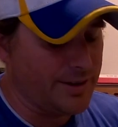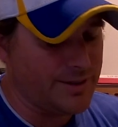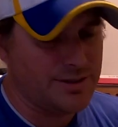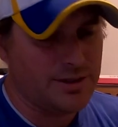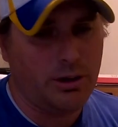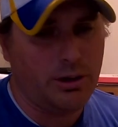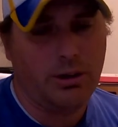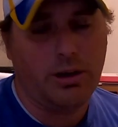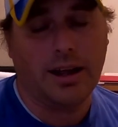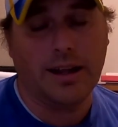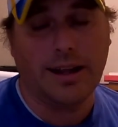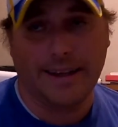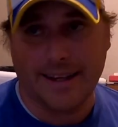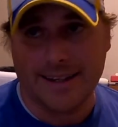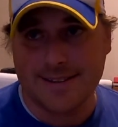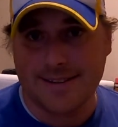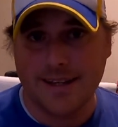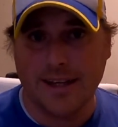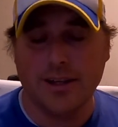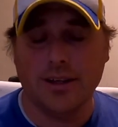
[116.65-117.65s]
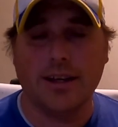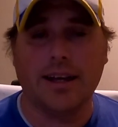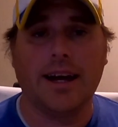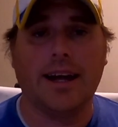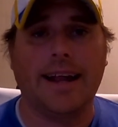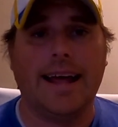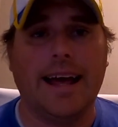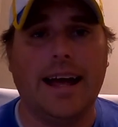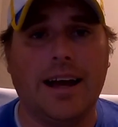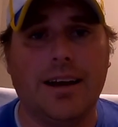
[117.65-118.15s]
So, like I said, you
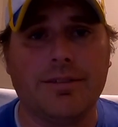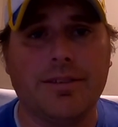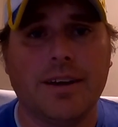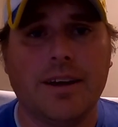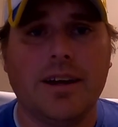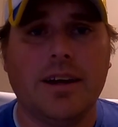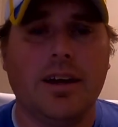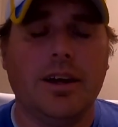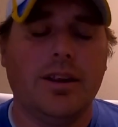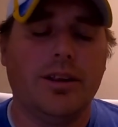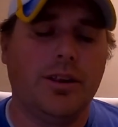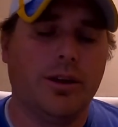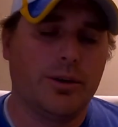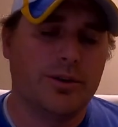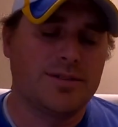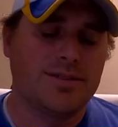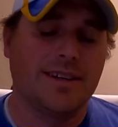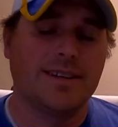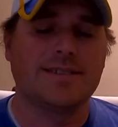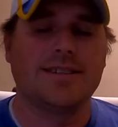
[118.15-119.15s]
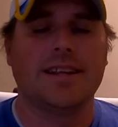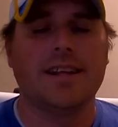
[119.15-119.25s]
gotta have those things.